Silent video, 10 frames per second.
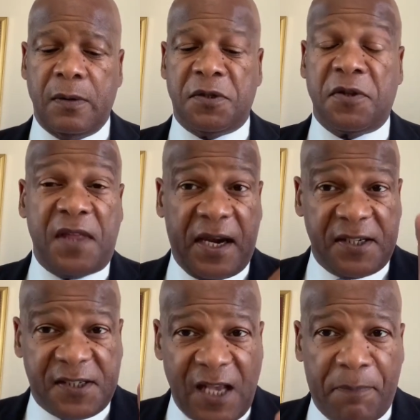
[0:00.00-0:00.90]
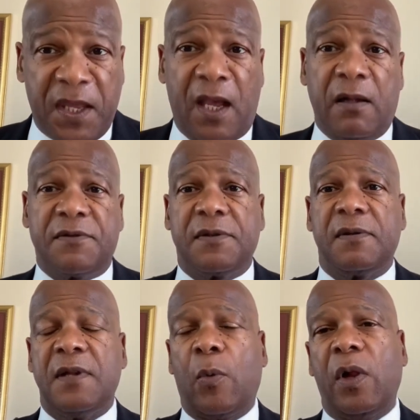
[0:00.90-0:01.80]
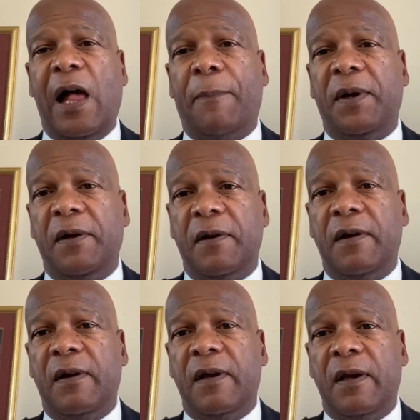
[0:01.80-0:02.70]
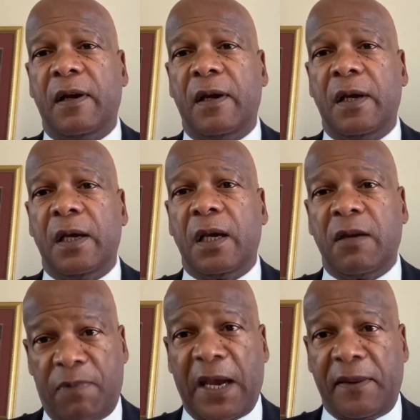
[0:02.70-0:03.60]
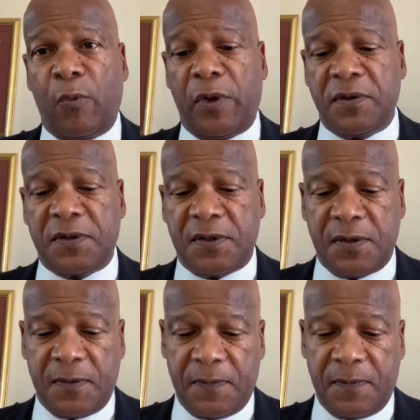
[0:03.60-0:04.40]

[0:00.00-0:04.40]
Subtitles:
So that is something else that will happen if Biden wins.